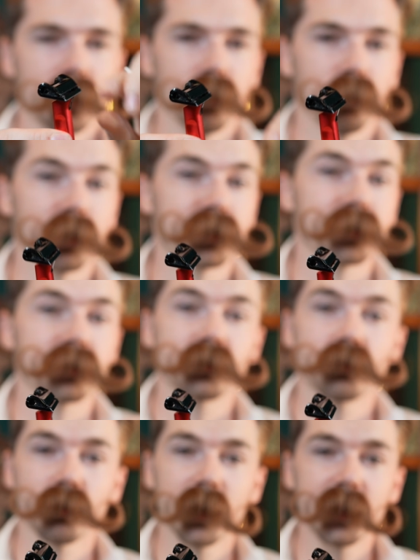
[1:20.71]
which is
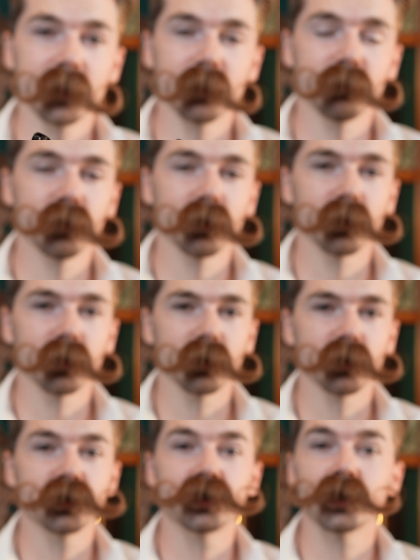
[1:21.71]
great if you're
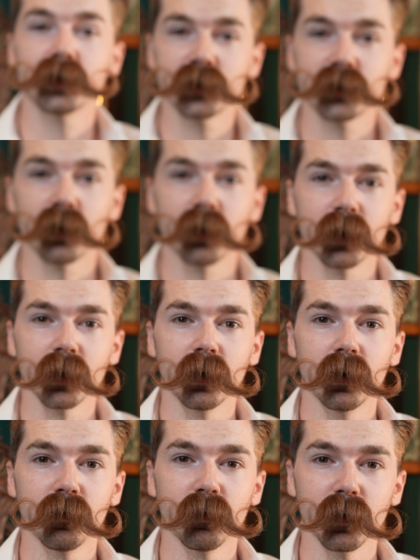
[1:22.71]
just starting
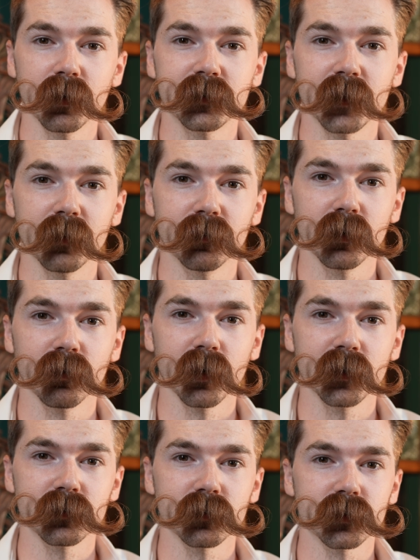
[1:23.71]
off with safety
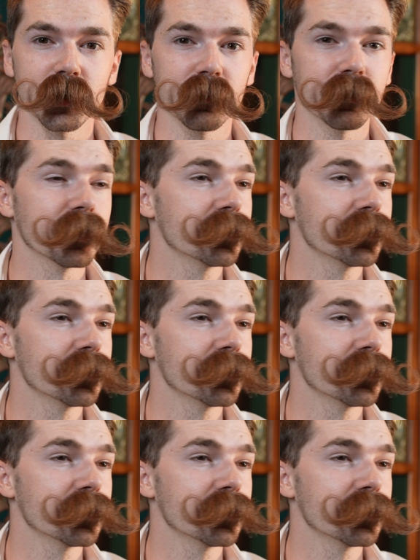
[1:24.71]
razor shaving.